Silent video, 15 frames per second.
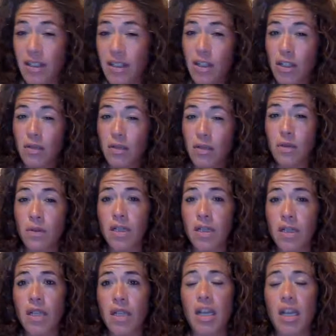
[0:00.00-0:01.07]
to do
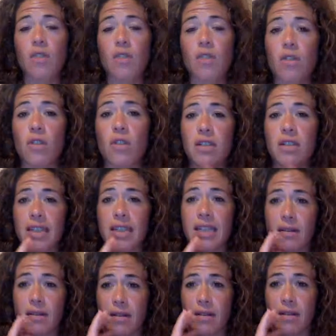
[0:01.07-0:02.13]
in order to
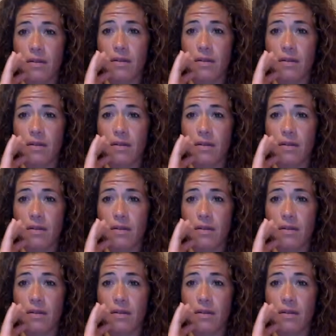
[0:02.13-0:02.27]
get